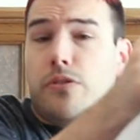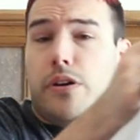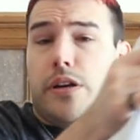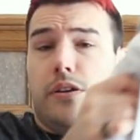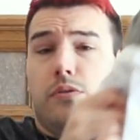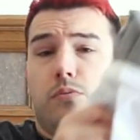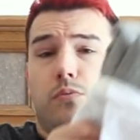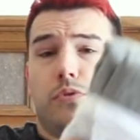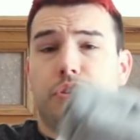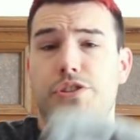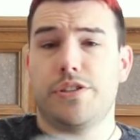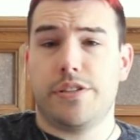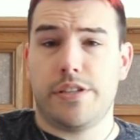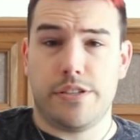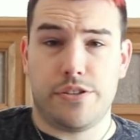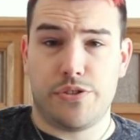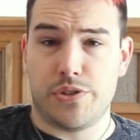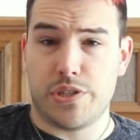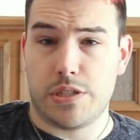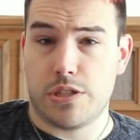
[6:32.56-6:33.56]
gray, which
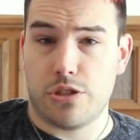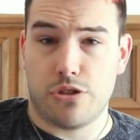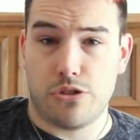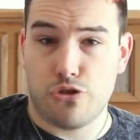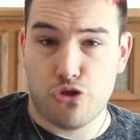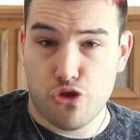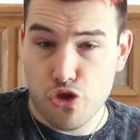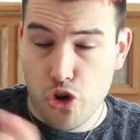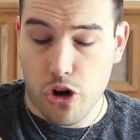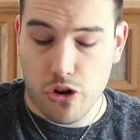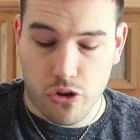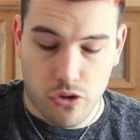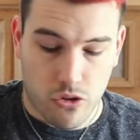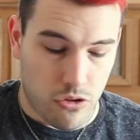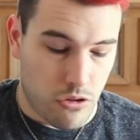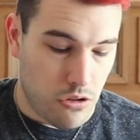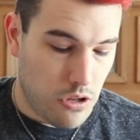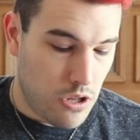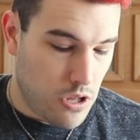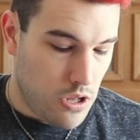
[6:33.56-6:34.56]
is just
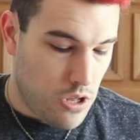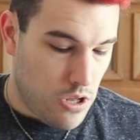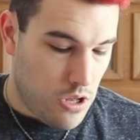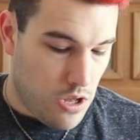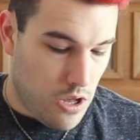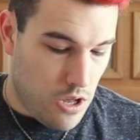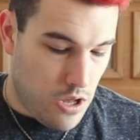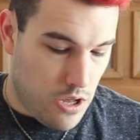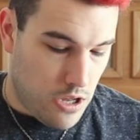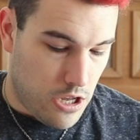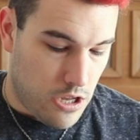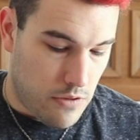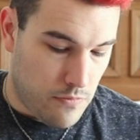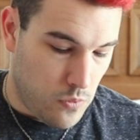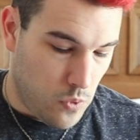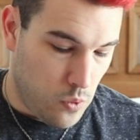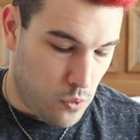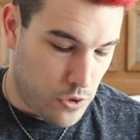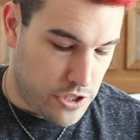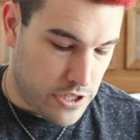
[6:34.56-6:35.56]
charcoal, um,
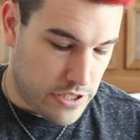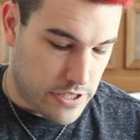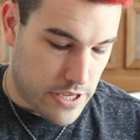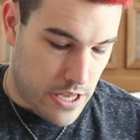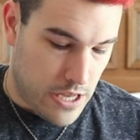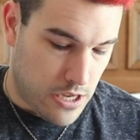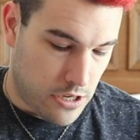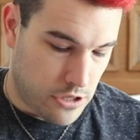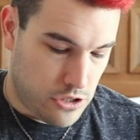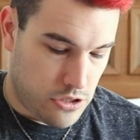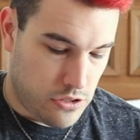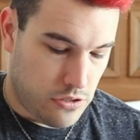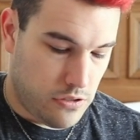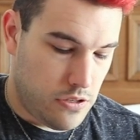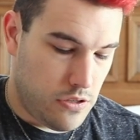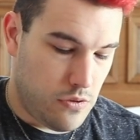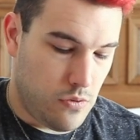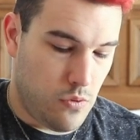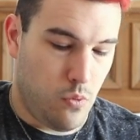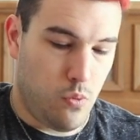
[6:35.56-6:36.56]
which is
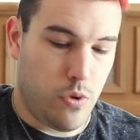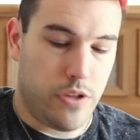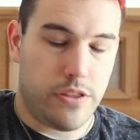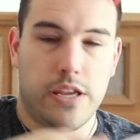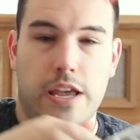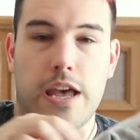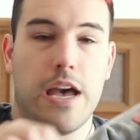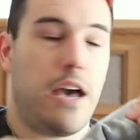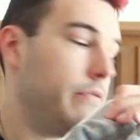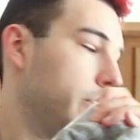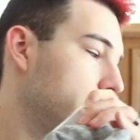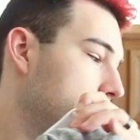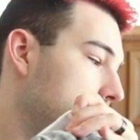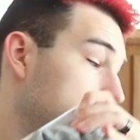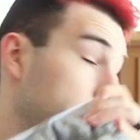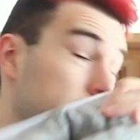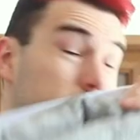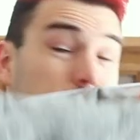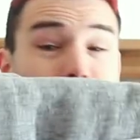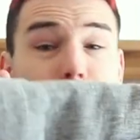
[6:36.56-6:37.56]
actually what they
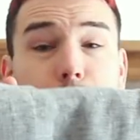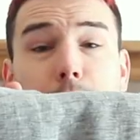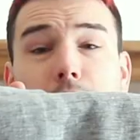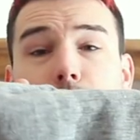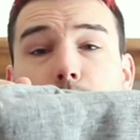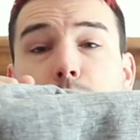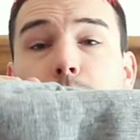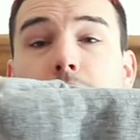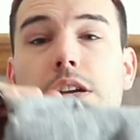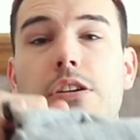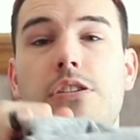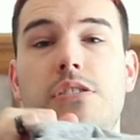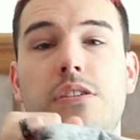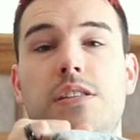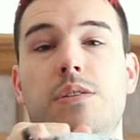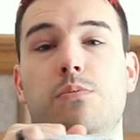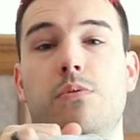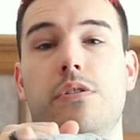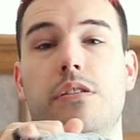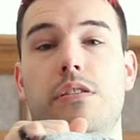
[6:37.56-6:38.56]
advertise the Petal Pink
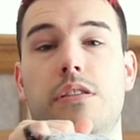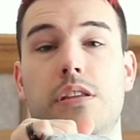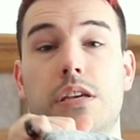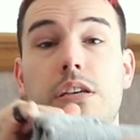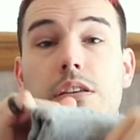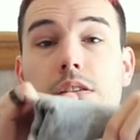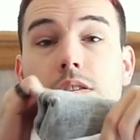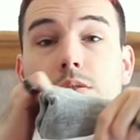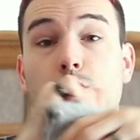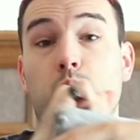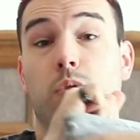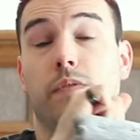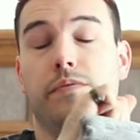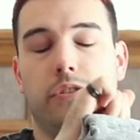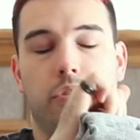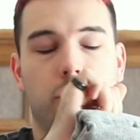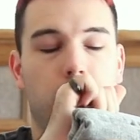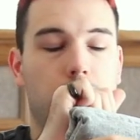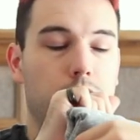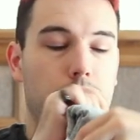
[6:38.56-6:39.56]
sheets with, is with
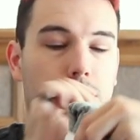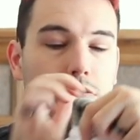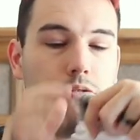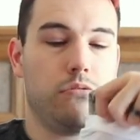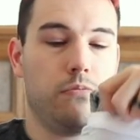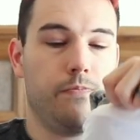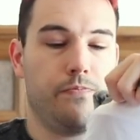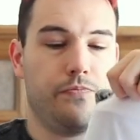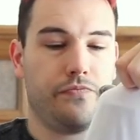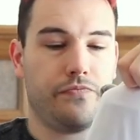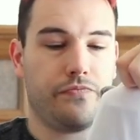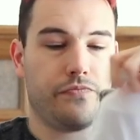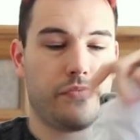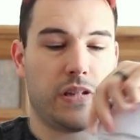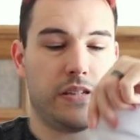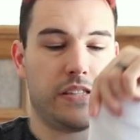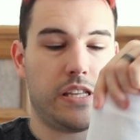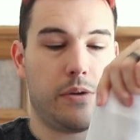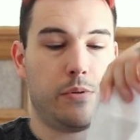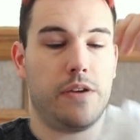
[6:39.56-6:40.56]
the charcoal.
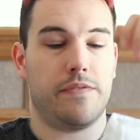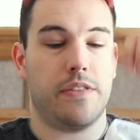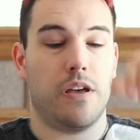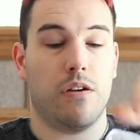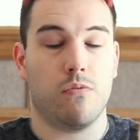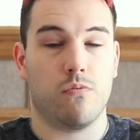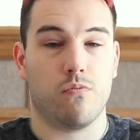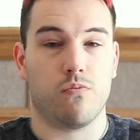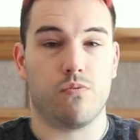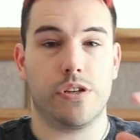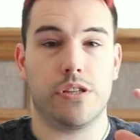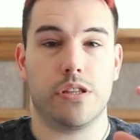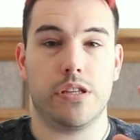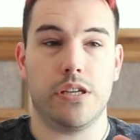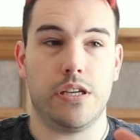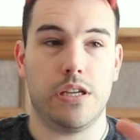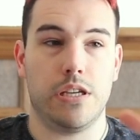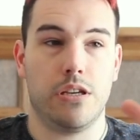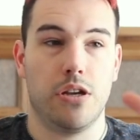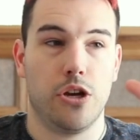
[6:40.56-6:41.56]
Because now we have that
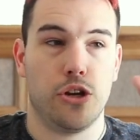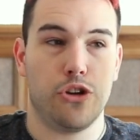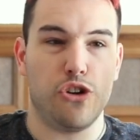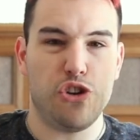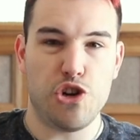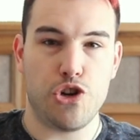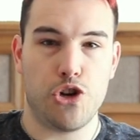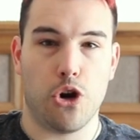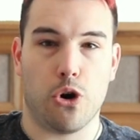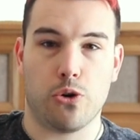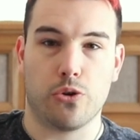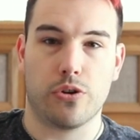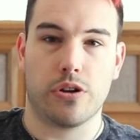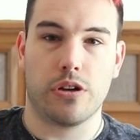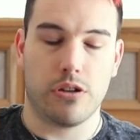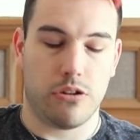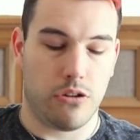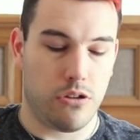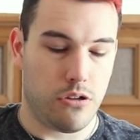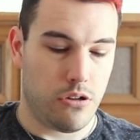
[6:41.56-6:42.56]
really dark
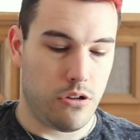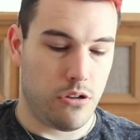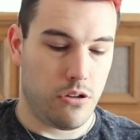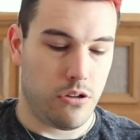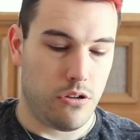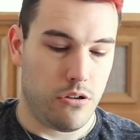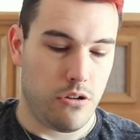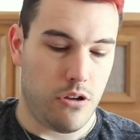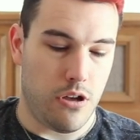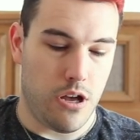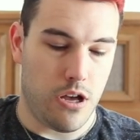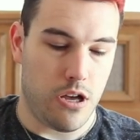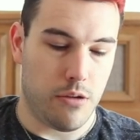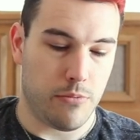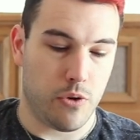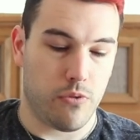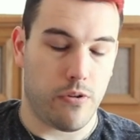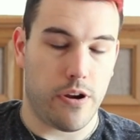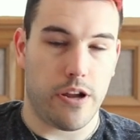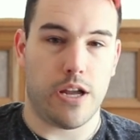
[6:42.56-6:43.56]

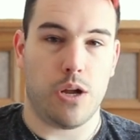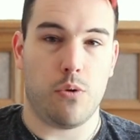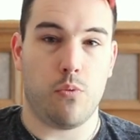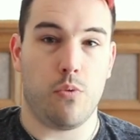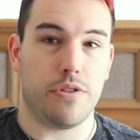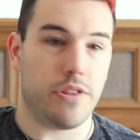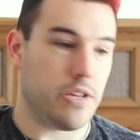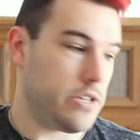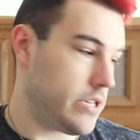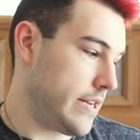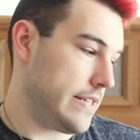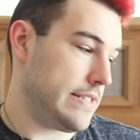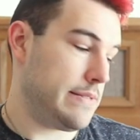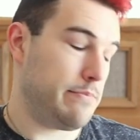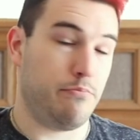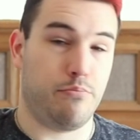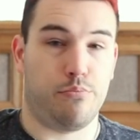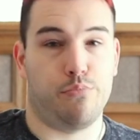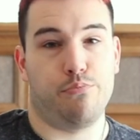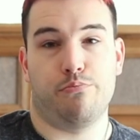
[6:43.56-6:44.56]
um, gray with a nice,
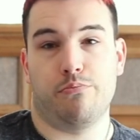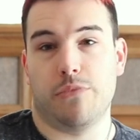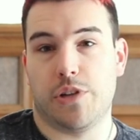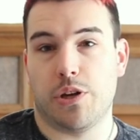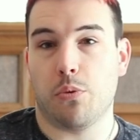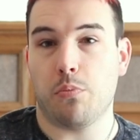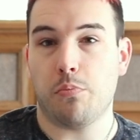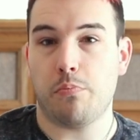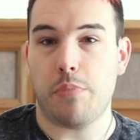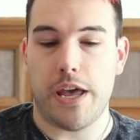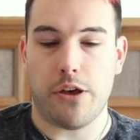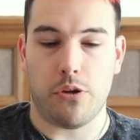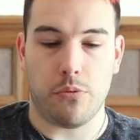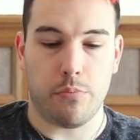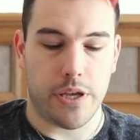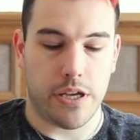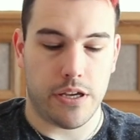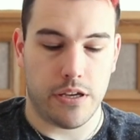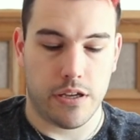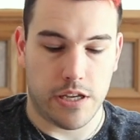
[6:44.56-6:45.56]
you know, pale
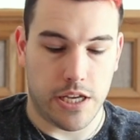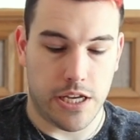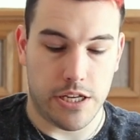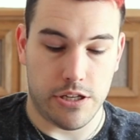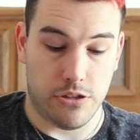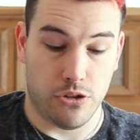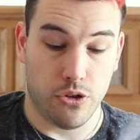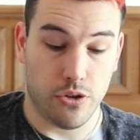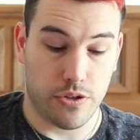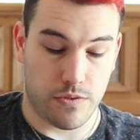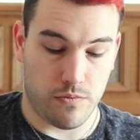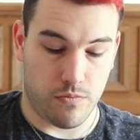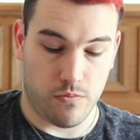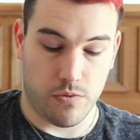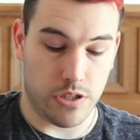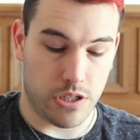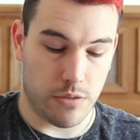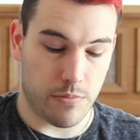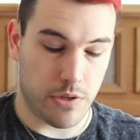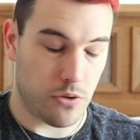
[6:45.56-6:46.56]
pink. It looks
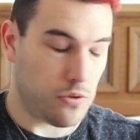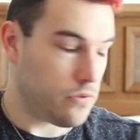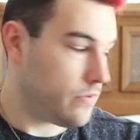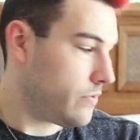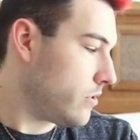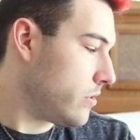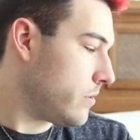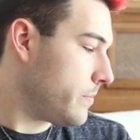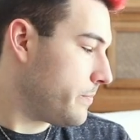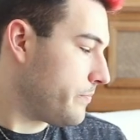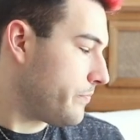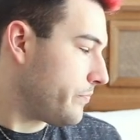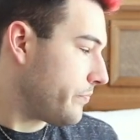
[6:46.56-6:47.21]
really beautiful.